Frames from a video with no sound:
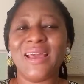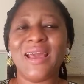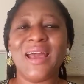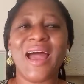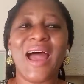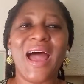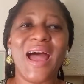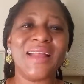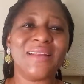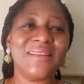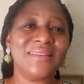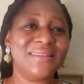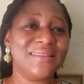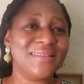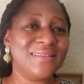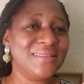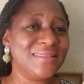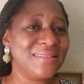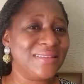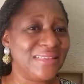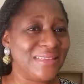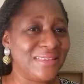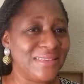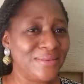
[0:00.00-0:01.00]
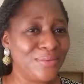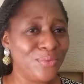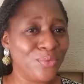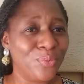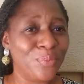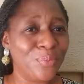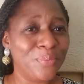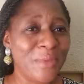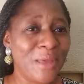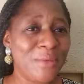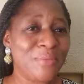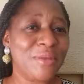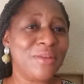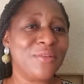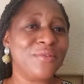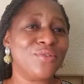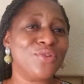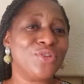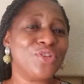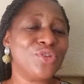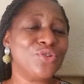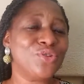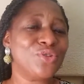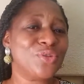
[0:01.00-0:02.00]
and maybe
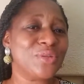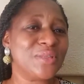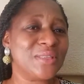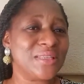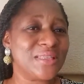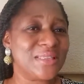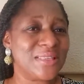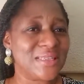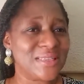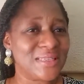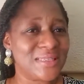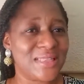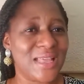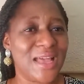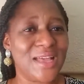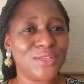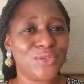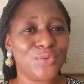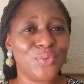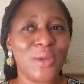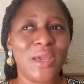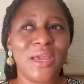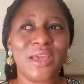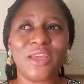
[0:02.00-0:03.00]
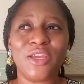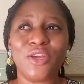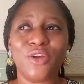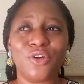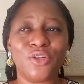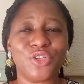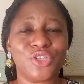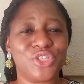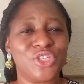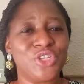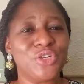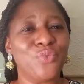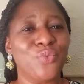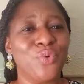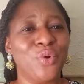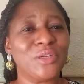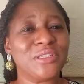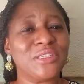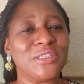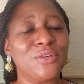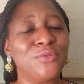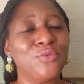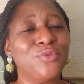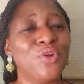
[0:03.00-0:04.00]
due to the distance where he or she
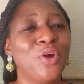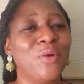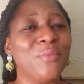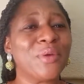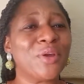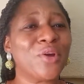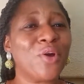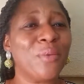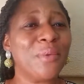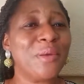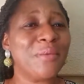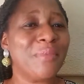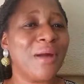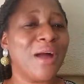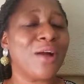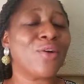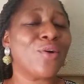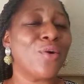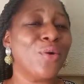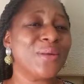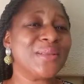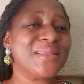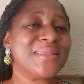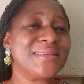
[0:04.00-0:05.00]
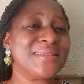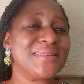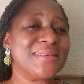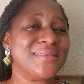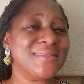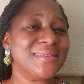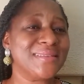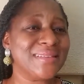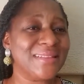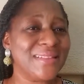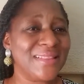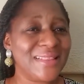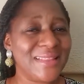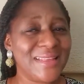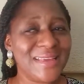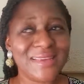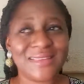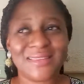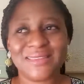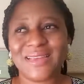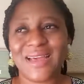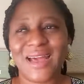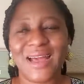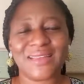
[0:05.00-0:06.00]
worked, they will not be coming back until
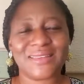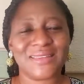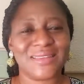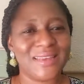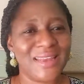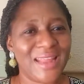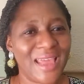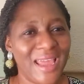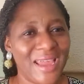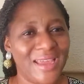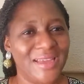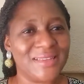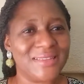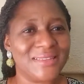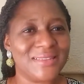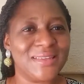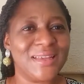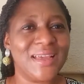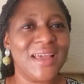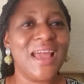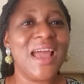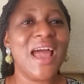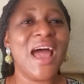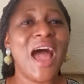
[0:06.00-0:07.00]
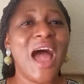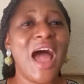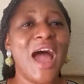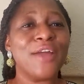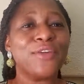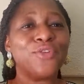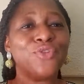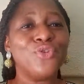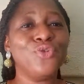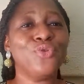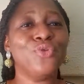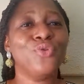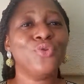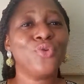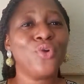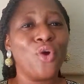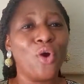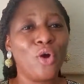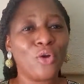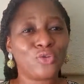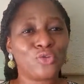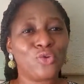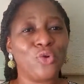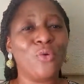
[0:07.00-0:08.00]
late at night, and you
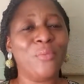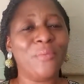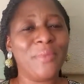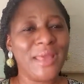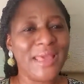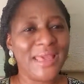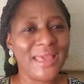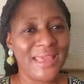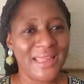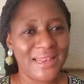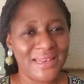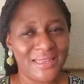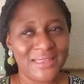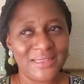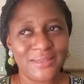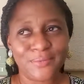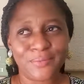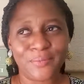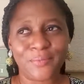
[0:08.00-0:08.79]
got home early.